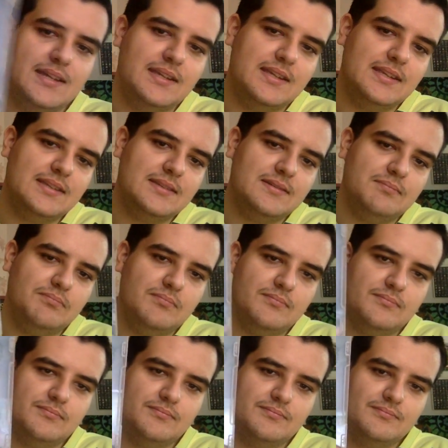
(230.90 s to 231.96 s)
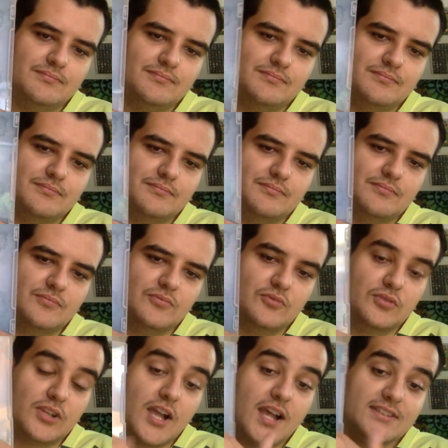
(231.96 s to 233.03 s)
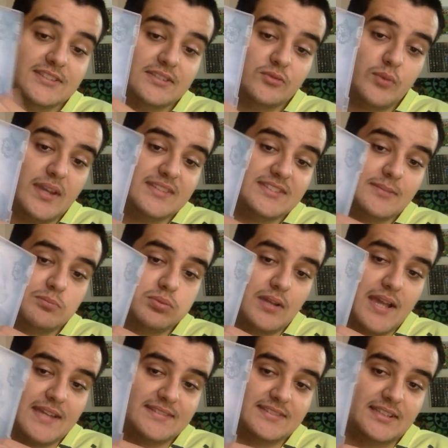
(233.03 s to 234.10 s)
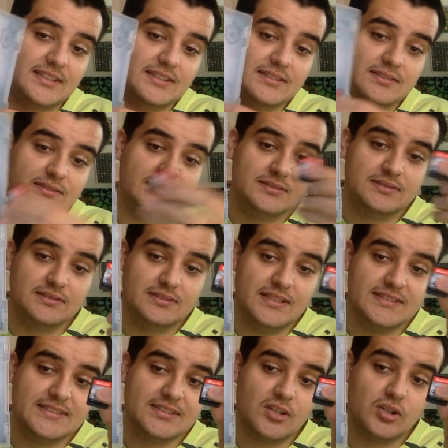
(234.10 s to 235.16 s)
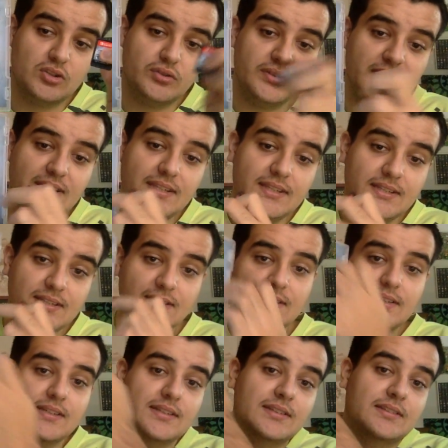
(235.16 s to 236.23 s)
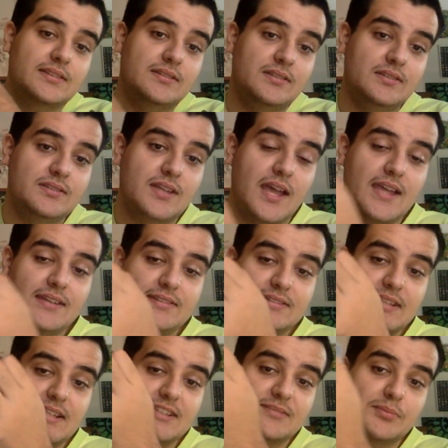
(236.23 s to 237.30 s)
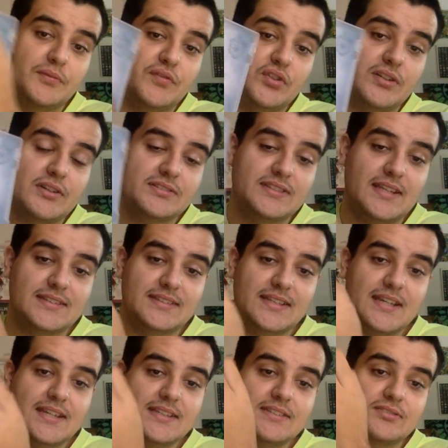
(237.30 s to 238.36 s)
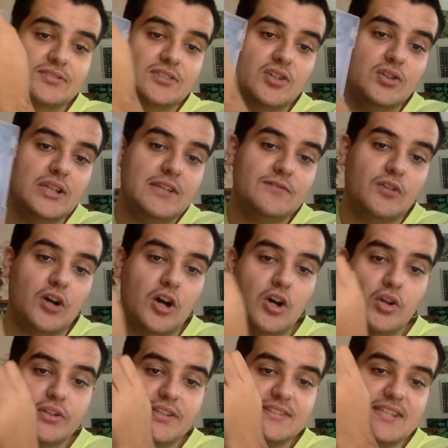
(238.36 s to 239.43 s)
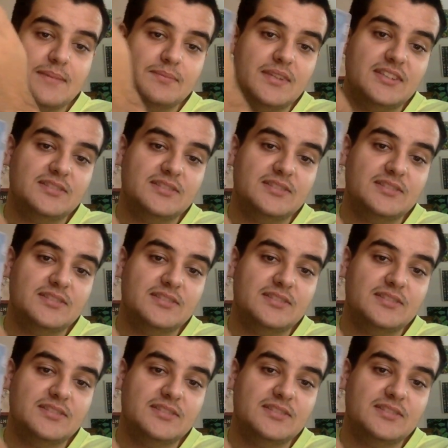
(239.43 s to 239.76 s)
in lots of wasted plastic. This is all you need. I say this before and I'll say this again. There's no need for all this empty